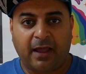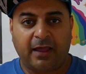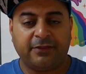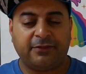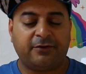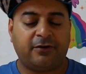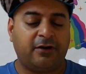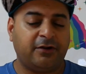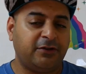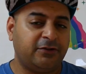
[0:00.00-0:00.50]

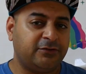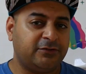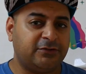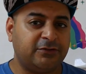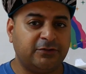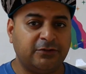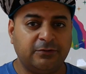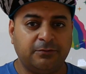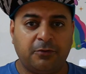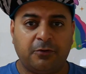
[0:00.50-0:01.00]
either on
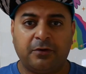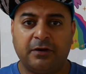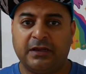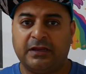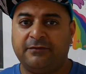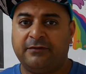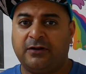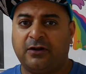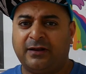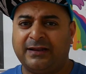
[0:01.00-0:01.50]
YouTube or
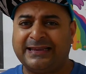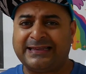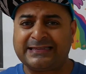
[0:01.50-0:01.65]
even on